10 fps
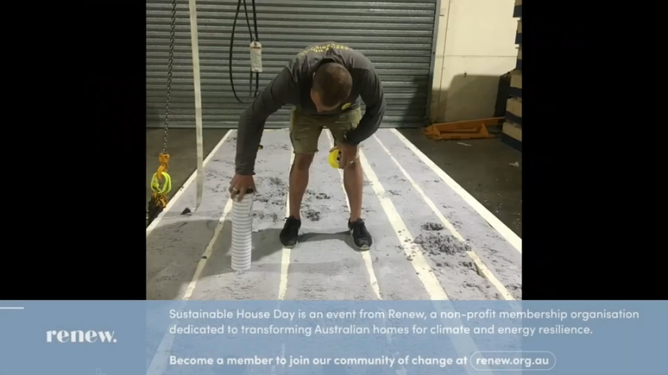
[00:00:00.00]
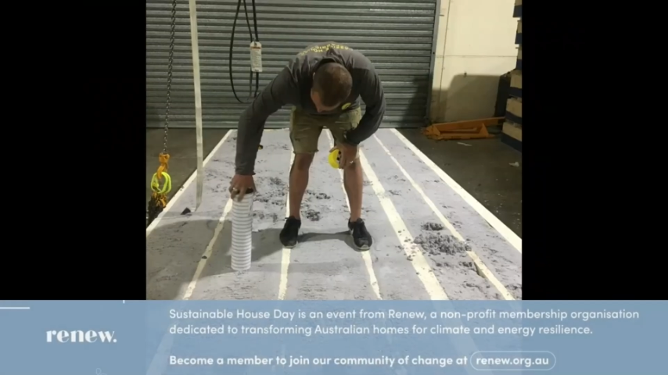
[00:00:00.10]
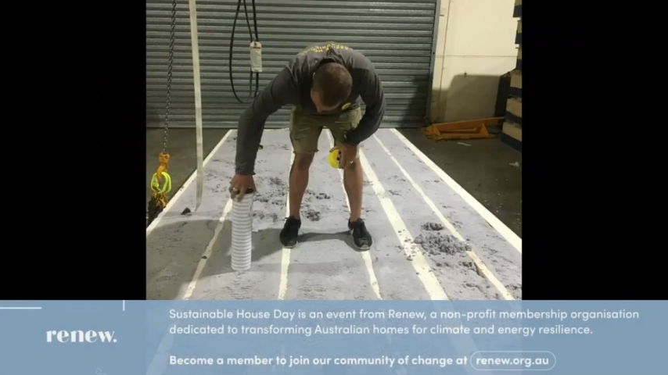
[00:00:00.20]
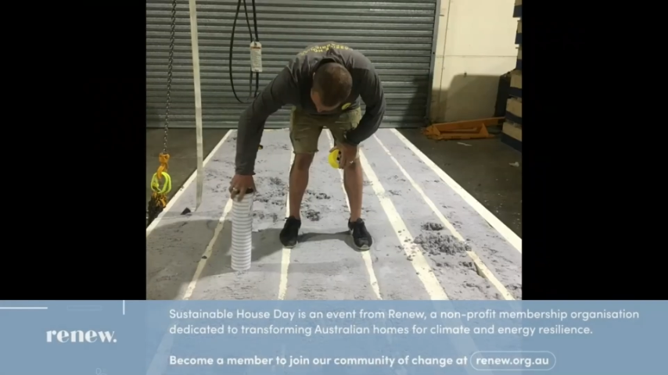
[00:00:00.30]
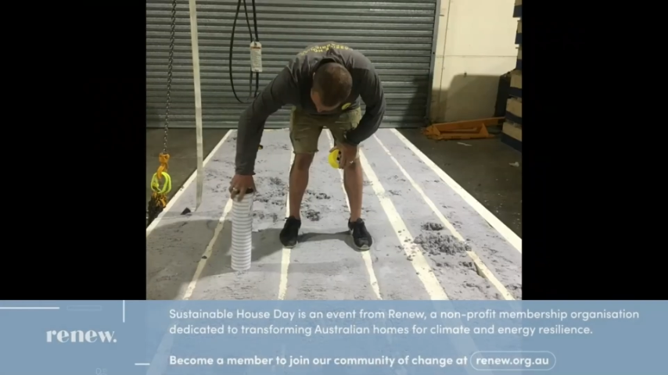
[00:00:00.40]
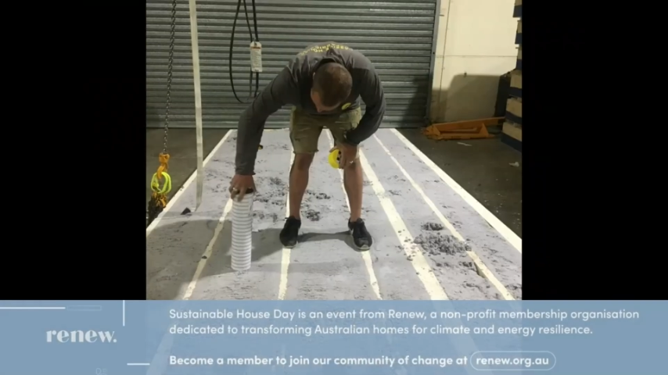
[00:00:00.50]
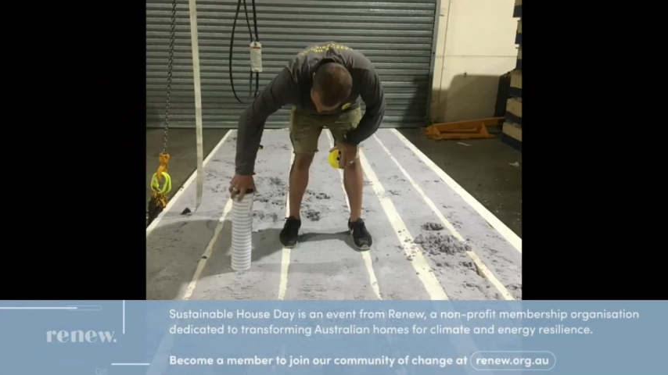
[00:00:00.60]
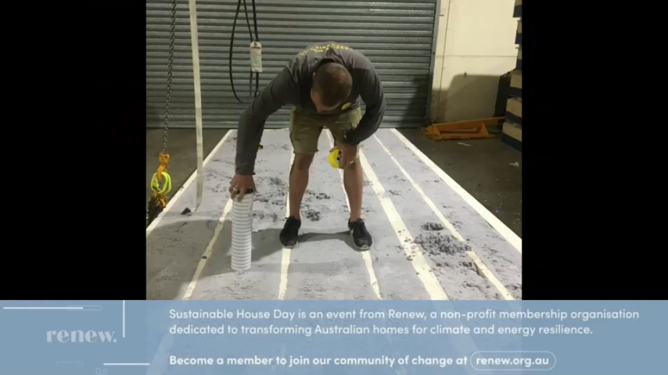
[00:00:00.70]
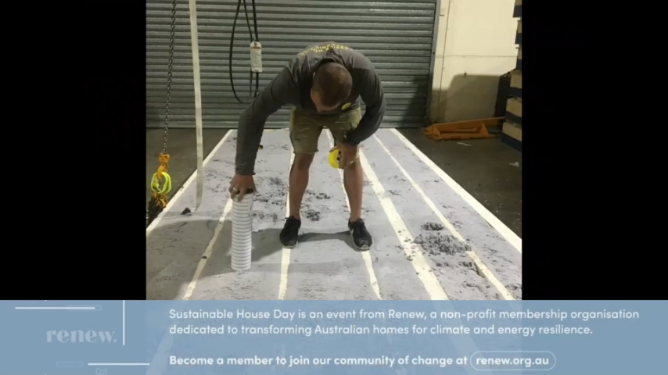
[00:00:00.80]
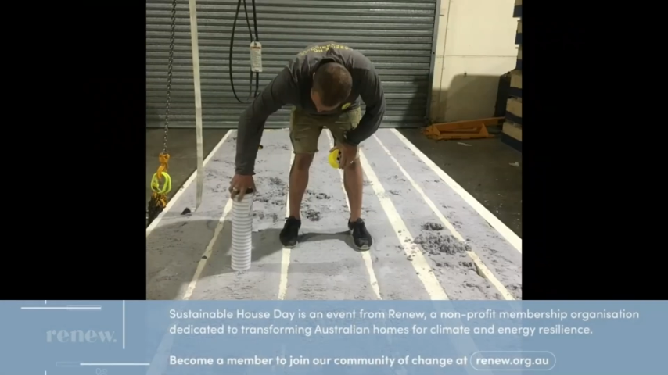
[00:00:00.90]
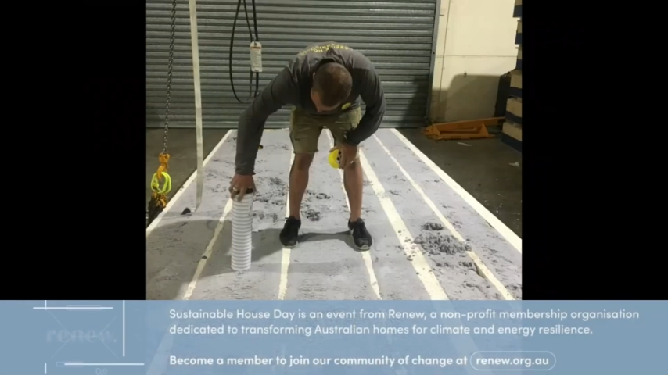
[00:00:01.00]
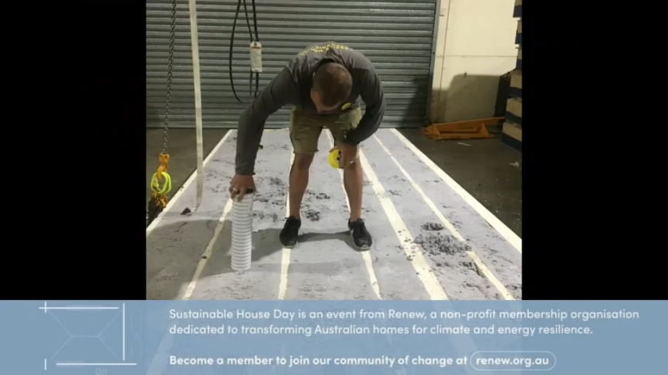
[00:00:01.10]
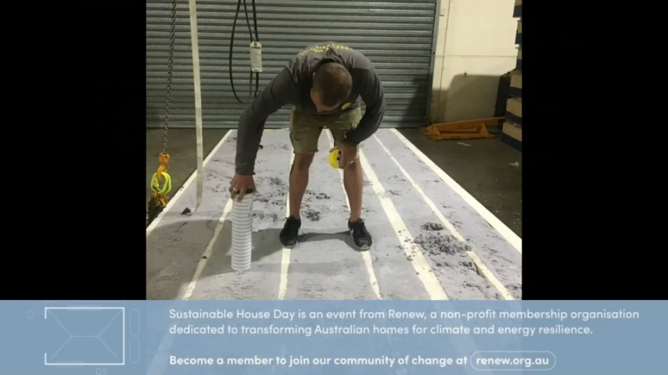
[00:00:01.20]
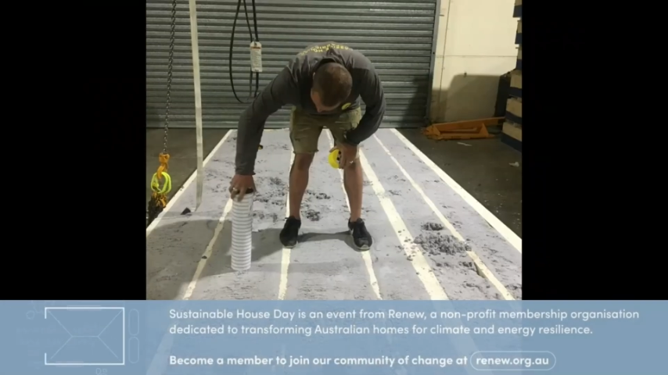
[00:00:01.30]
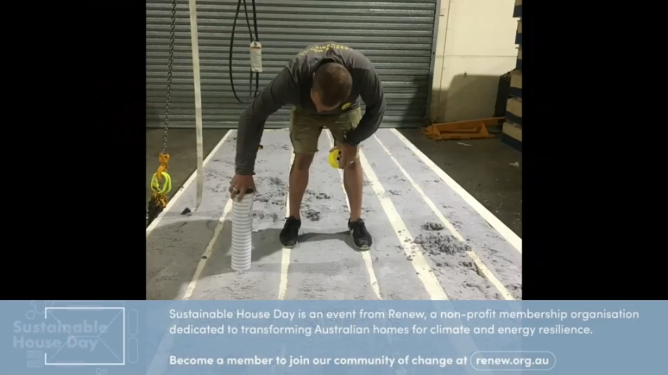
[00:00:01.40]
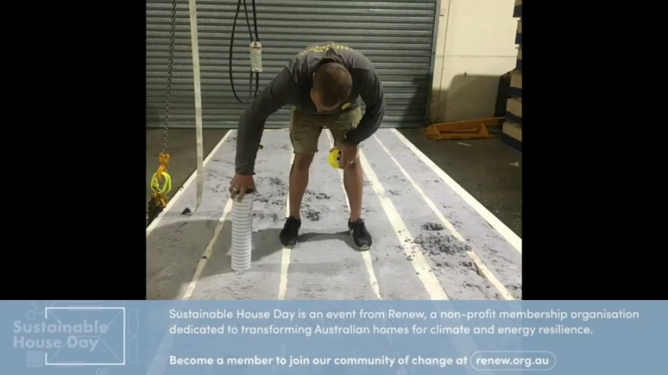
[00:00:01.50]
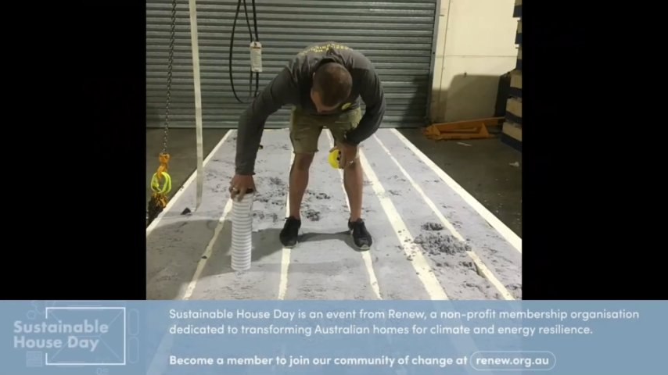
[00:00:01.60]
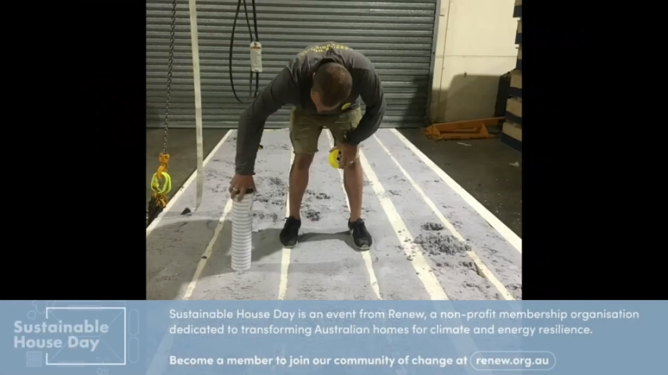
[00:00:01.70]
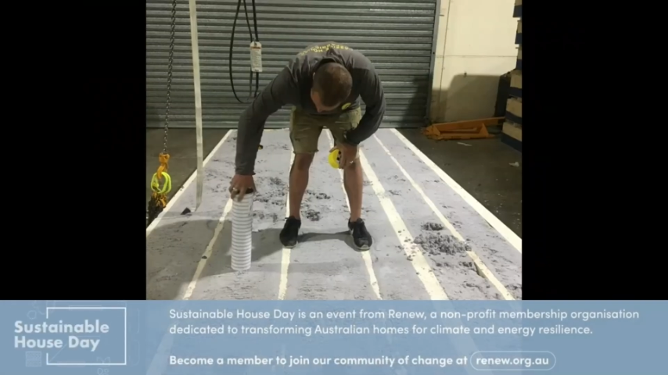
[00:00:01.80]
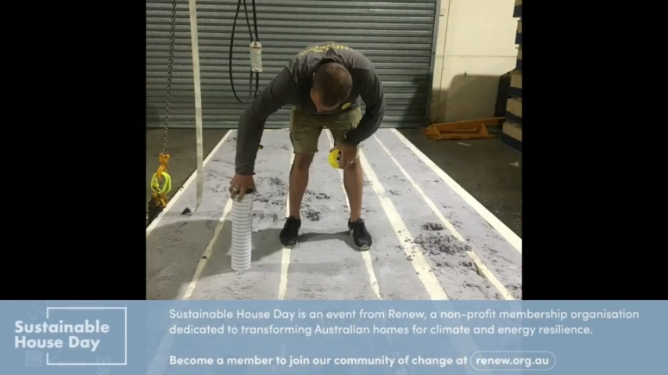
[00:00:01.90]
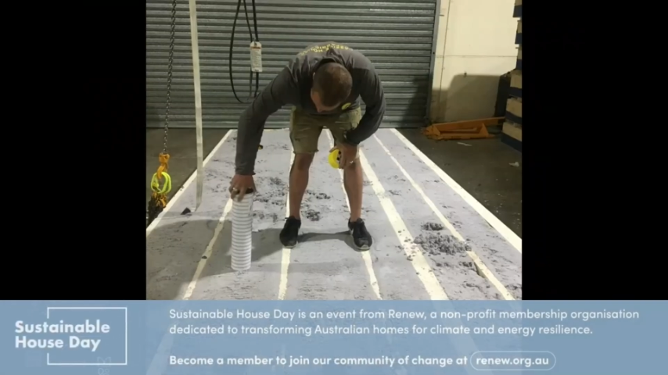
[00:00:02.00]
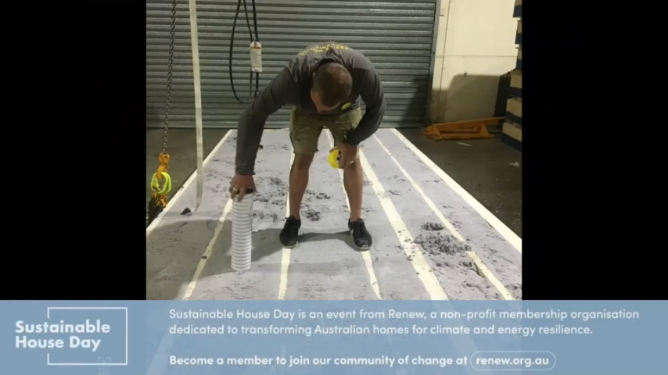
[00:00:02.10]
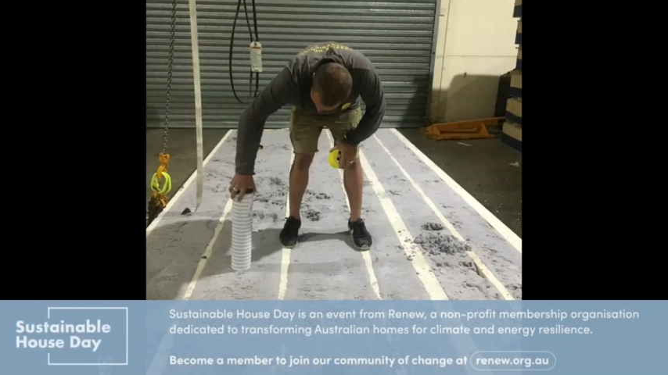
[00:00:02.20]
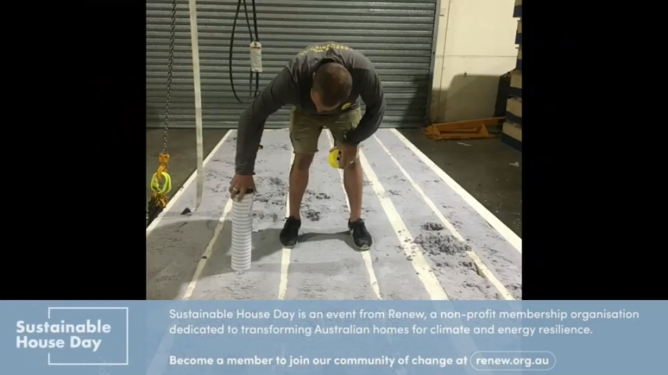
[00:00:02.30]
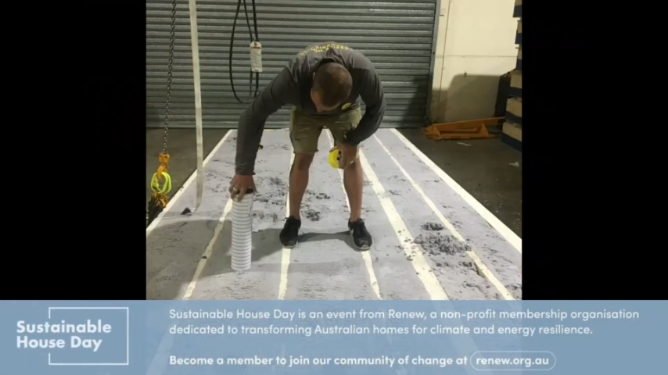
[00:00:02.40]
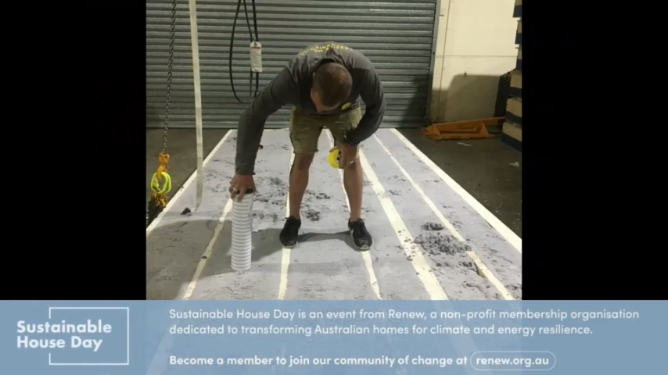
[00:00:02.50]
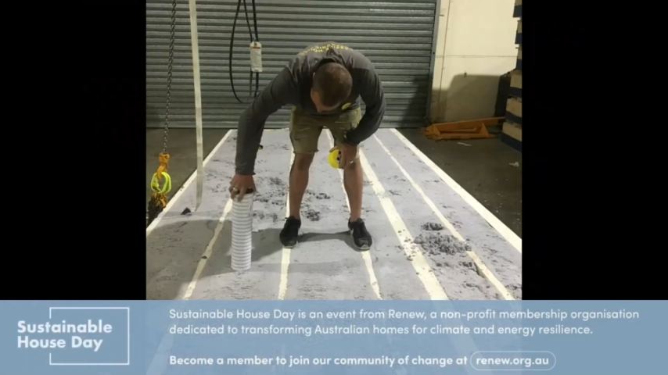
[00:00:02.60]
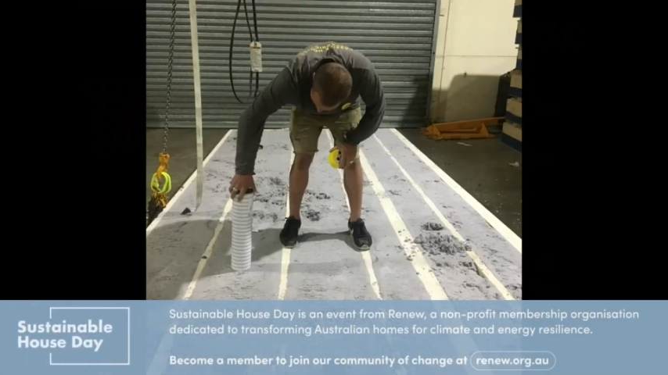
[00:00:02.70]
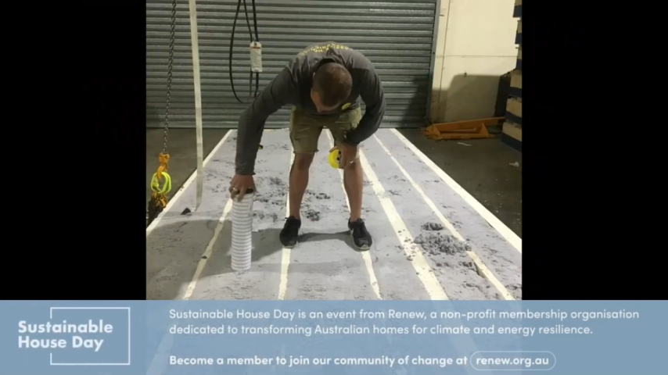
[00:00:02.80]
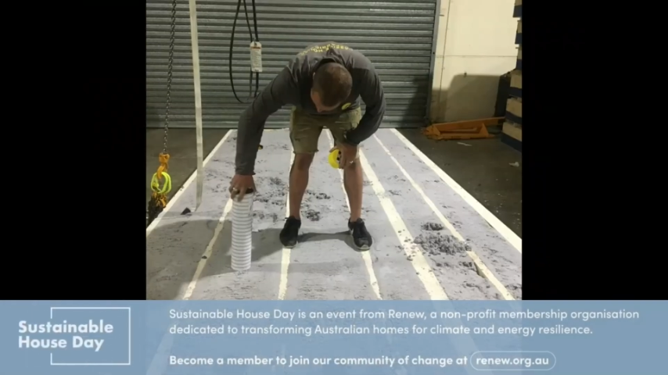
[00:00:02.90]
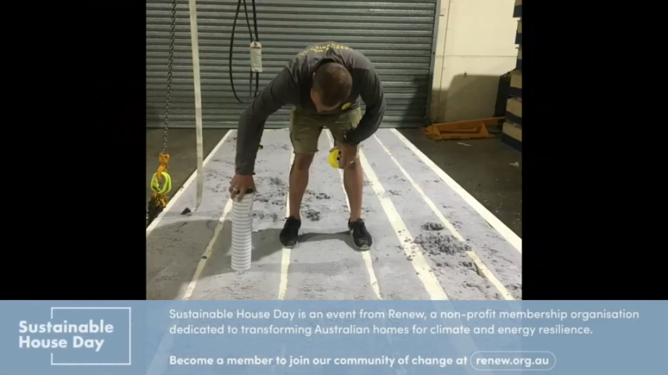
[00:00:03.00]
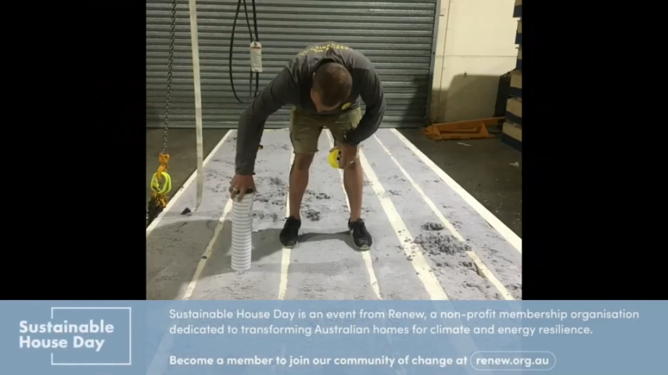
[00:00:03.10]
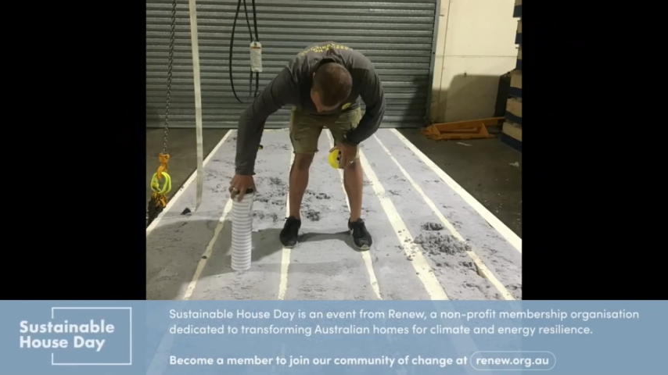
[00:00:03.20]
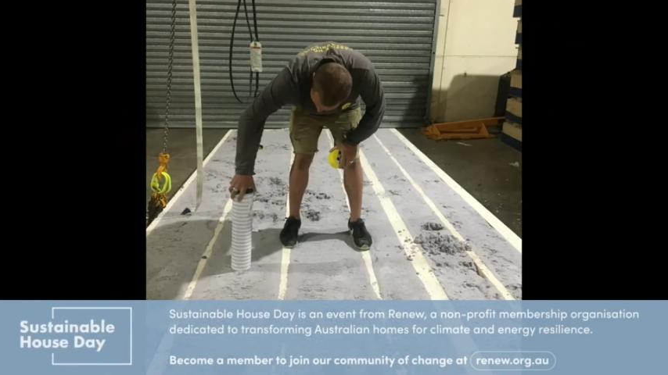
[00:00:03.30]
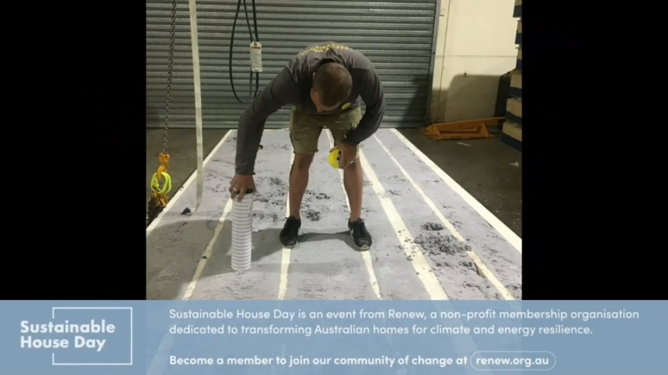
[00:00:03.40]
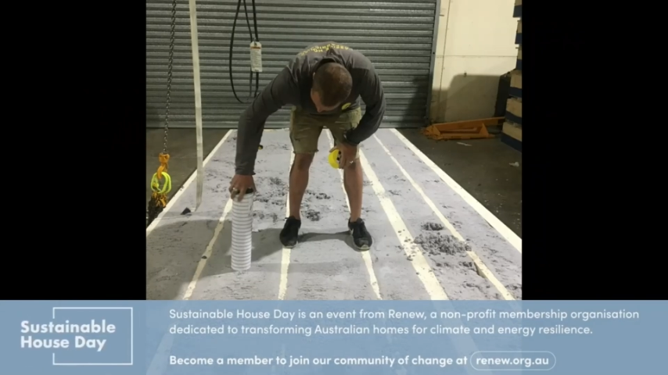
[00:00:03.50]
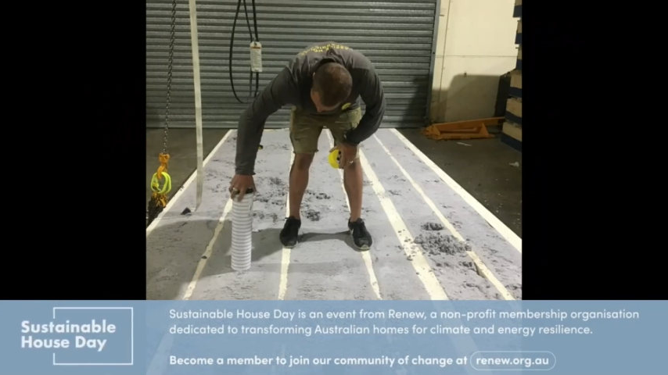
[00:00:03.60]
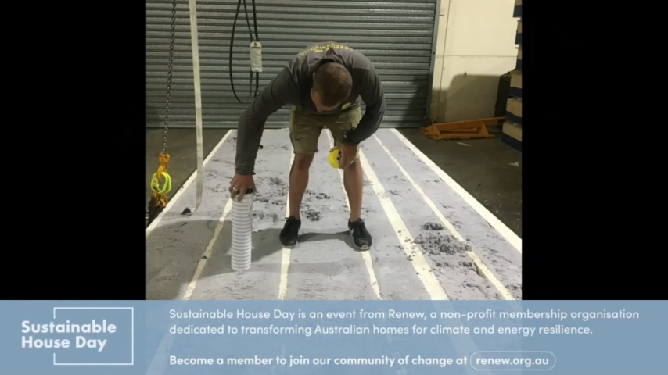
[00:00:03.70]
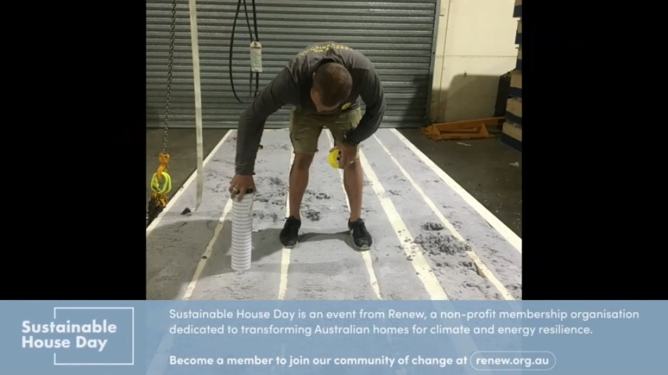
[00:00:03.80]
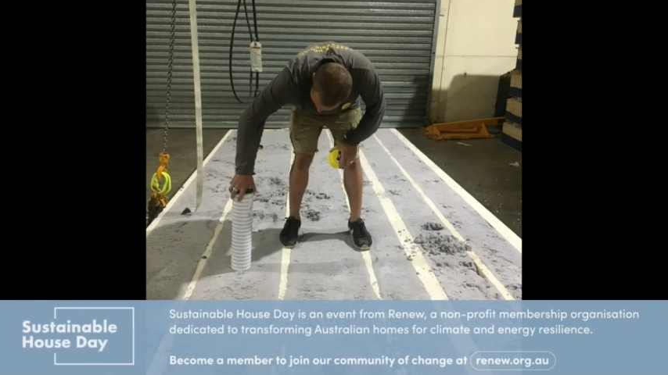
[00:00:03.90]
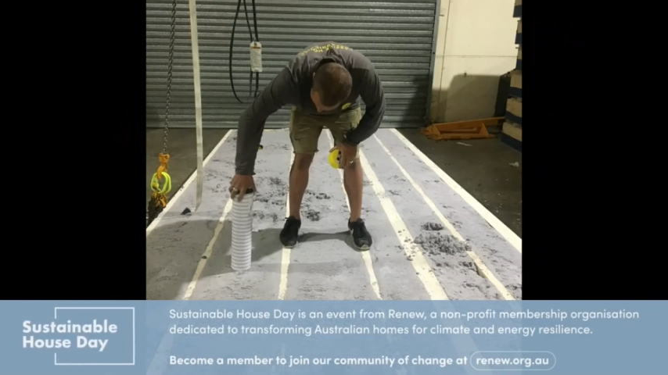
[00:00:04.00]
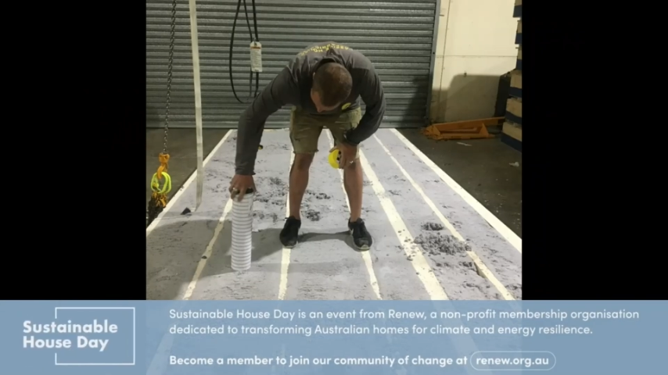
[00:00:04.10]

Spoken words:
(no speaker visible)